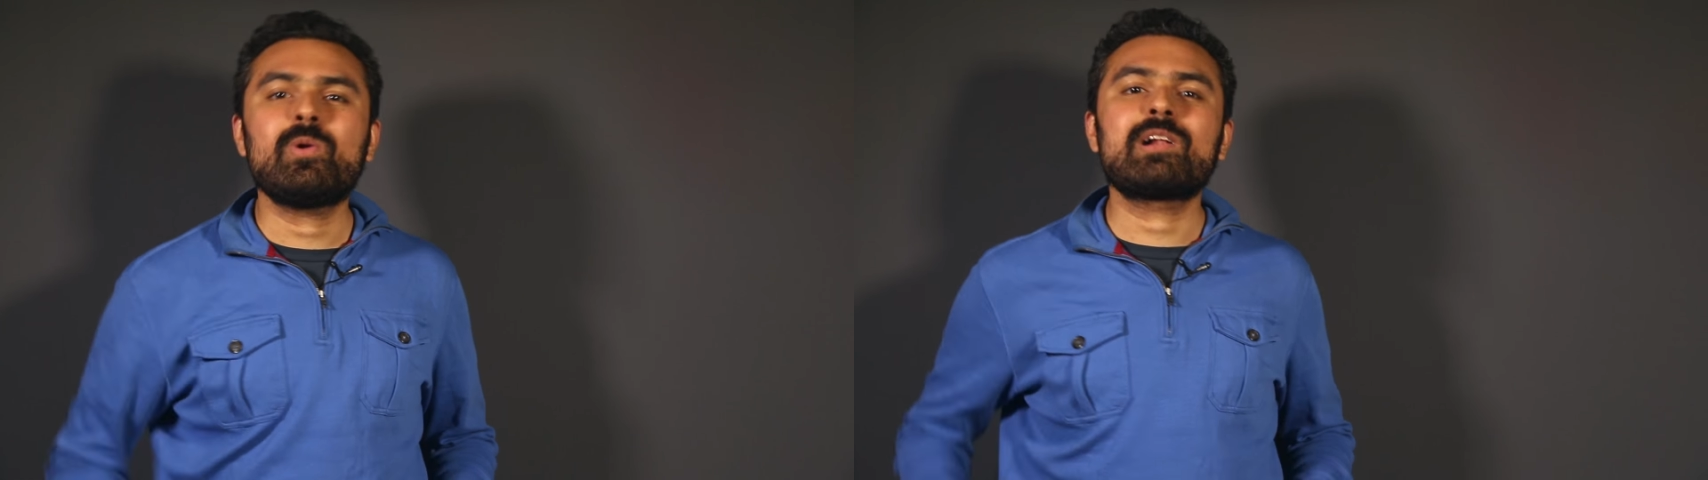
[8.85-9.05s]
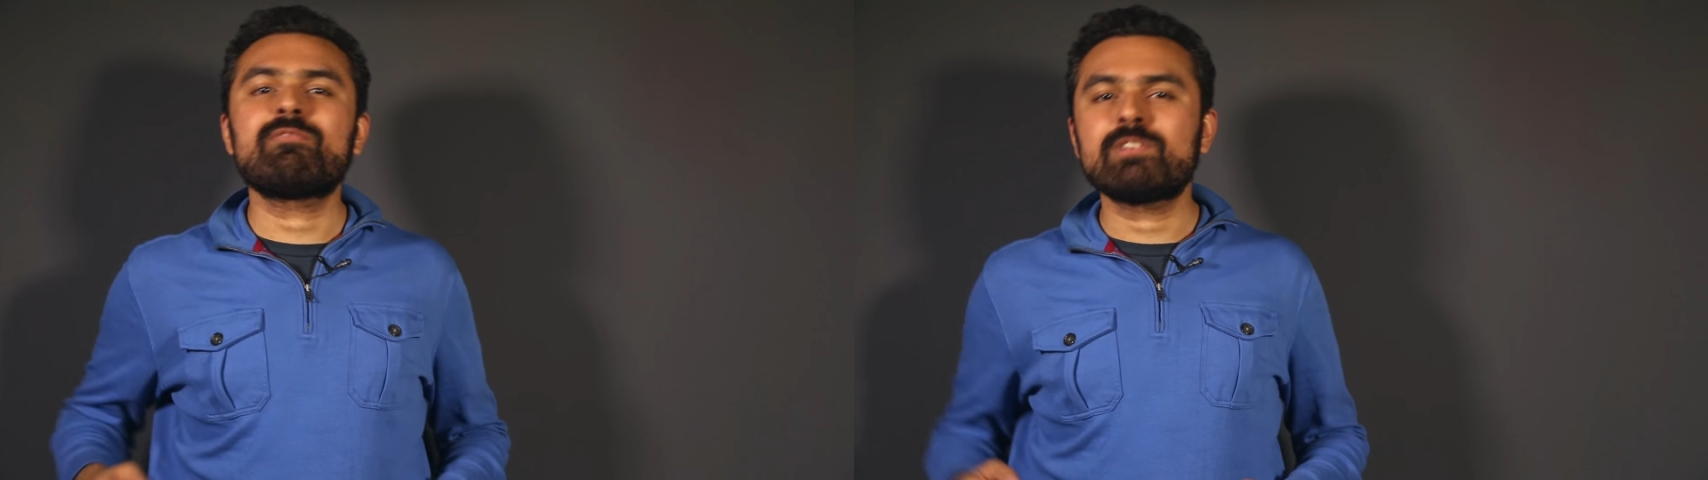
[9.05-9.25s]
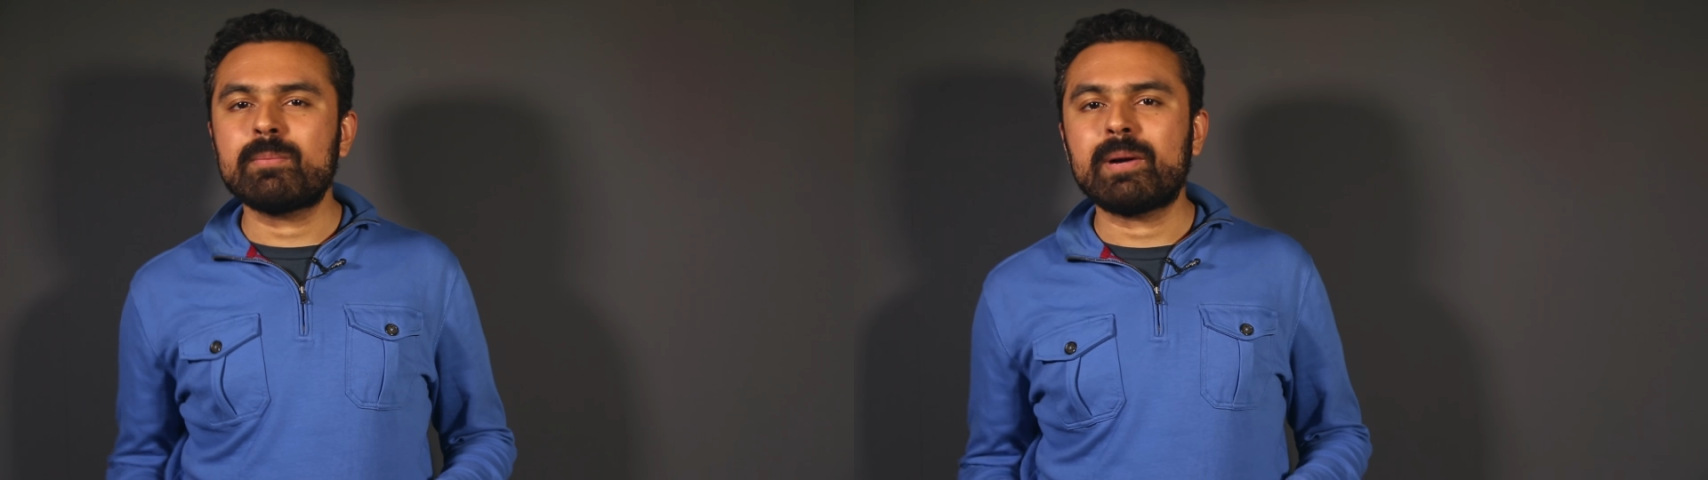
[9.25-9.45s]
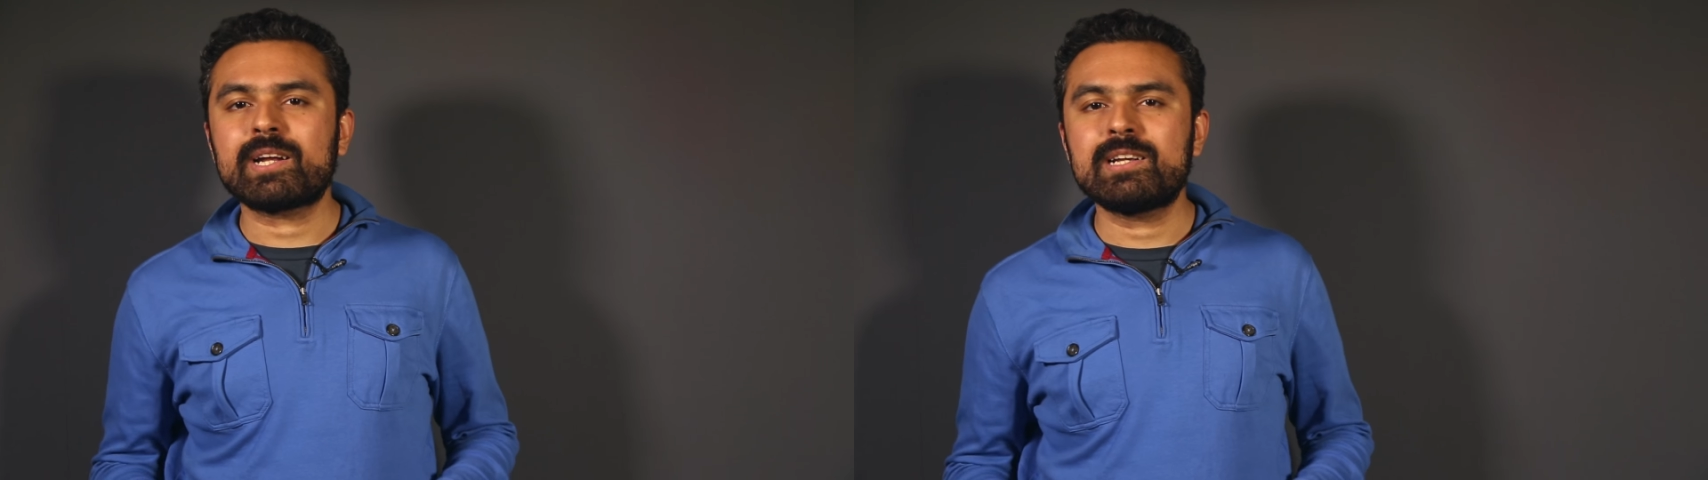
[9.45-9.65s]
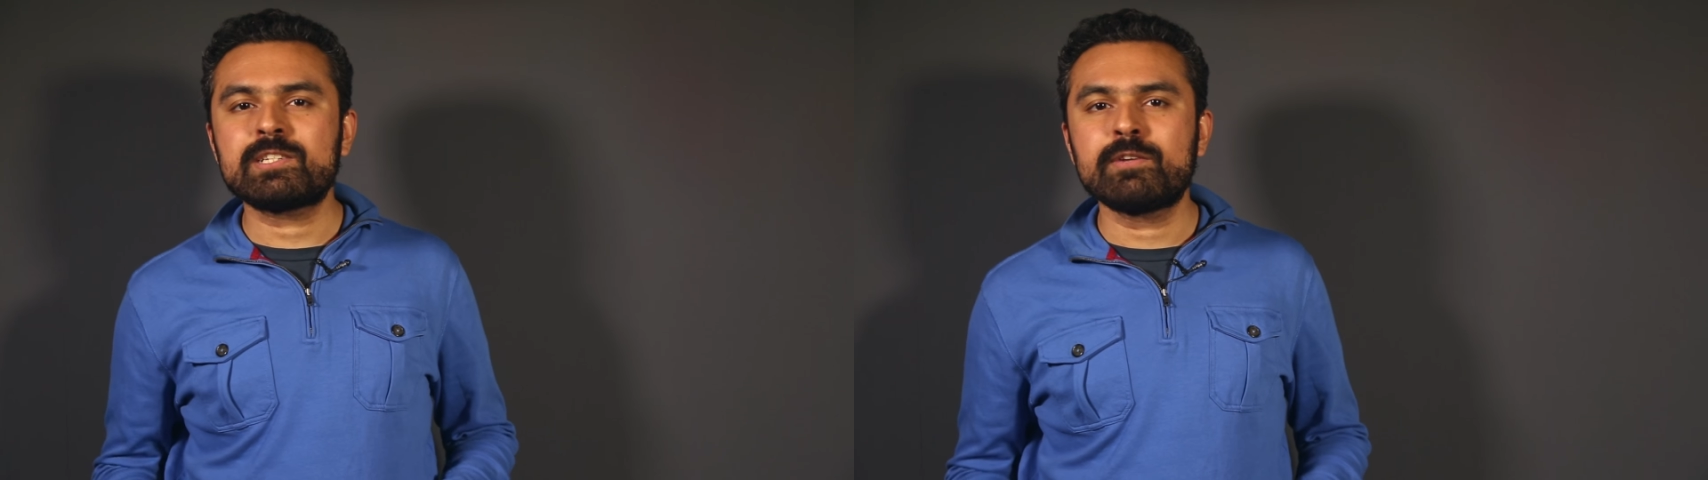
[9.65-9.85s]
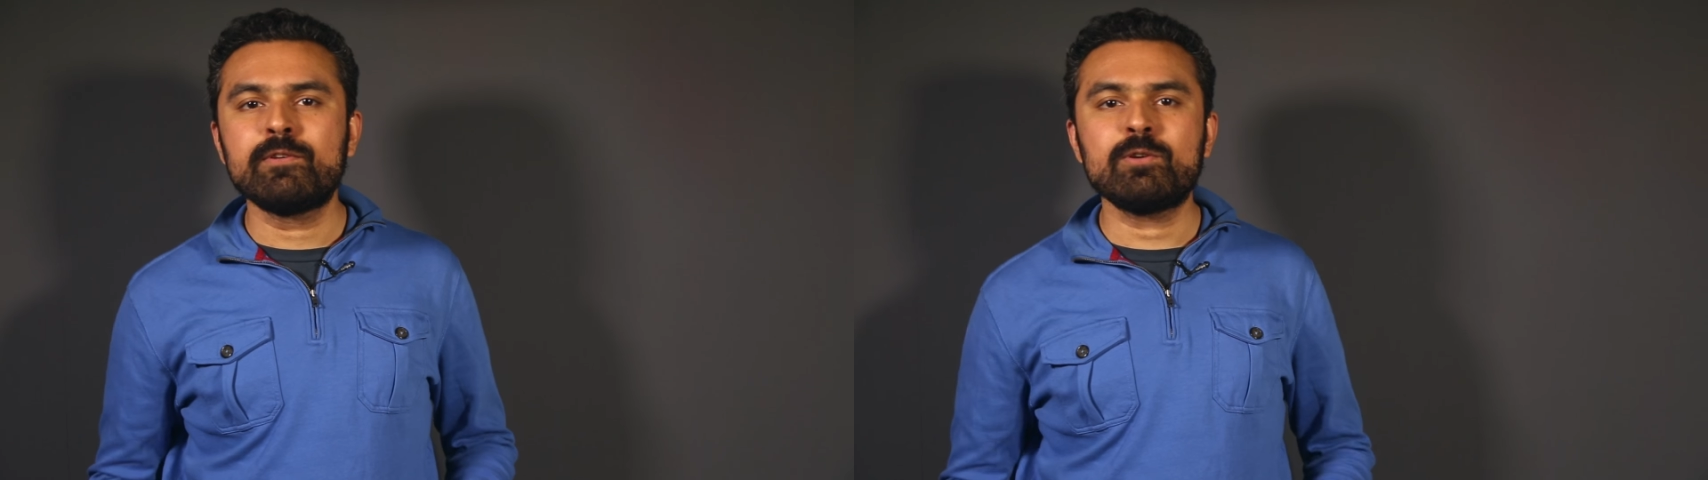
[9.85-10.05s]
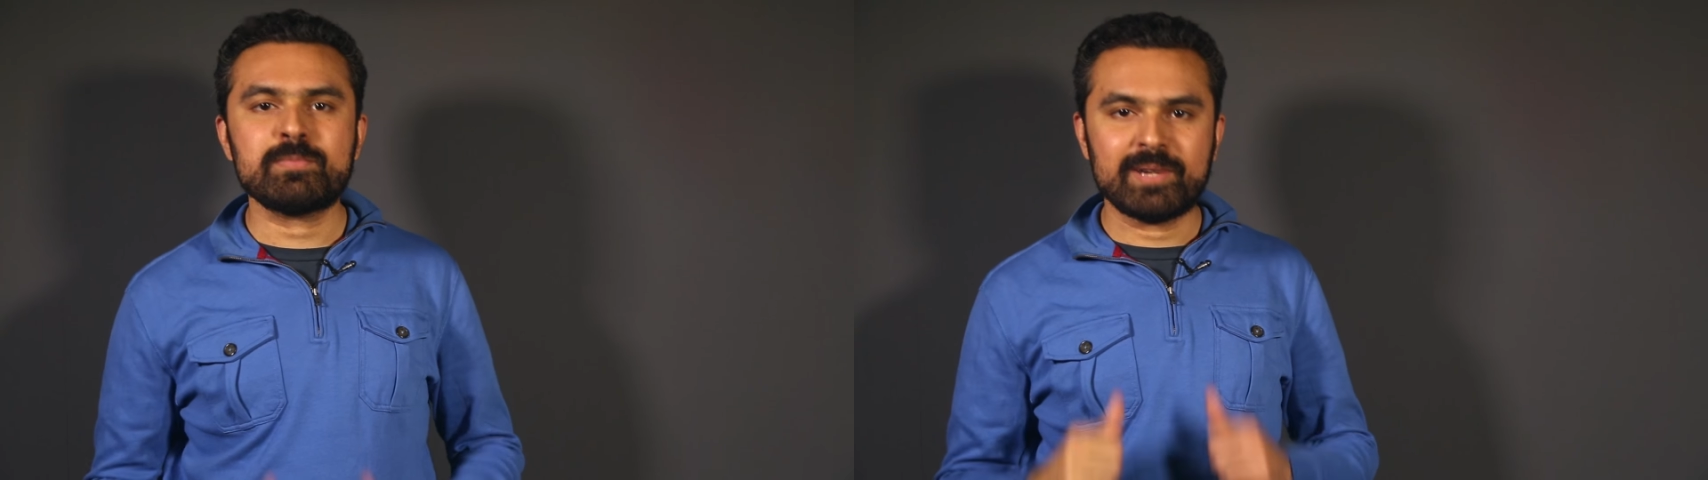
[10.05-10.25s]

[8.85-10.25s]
welcome to the Bucket List Reviews.